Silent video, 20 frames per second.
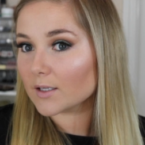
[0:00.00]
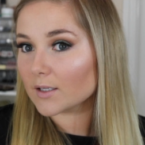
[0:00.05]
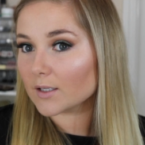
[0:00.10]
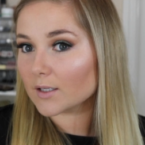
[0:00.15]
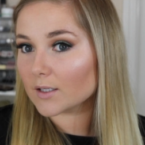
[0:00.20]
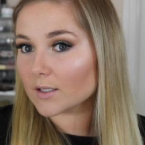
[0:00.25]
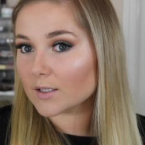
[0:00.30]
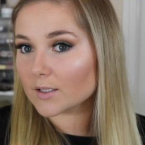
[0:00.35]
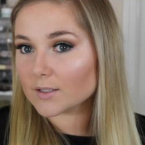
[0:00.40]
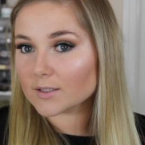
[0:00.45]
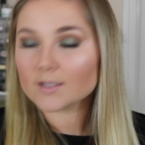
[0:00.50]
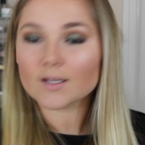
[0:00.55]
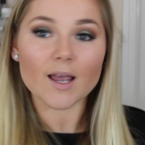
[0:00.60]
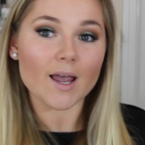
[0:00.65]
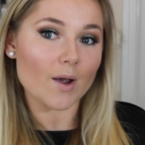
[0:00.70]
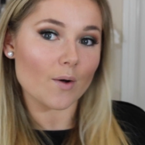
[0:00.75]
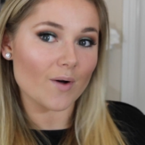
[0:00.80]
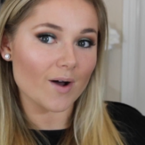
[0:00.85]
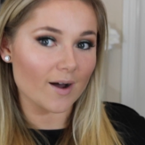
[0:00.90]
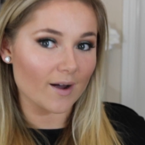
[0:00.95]
is
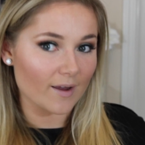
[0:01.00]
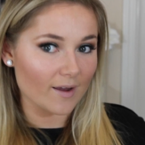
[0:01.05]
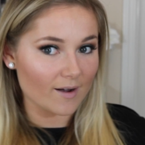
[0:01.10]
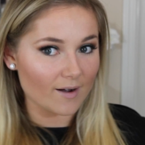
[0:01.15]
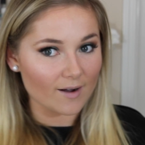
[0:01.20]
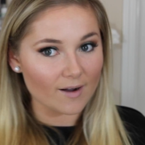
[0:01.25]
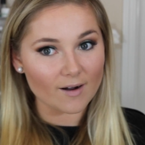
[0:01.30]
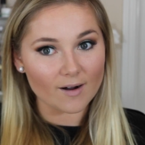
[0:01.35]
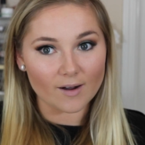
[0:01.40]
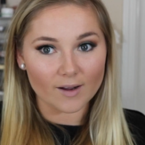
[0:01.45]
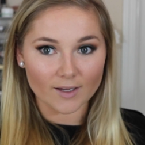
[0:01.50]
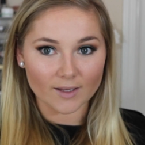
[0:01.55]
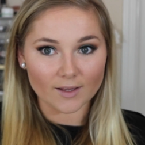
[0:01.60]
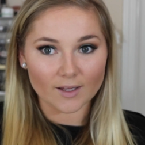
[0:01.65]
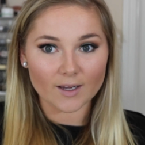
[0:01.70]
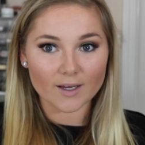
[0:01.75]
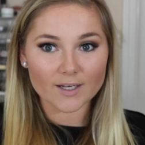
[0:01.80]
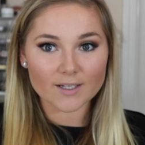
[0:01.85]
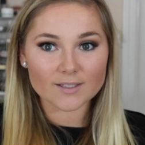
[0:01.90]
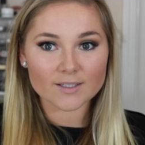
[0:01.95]
how I
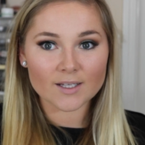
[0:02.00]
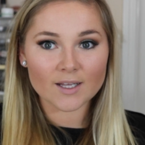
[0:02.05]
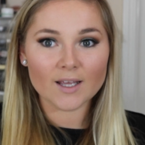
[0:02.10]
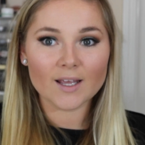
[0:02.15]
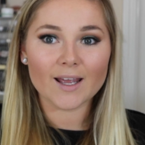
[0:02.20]
highlight.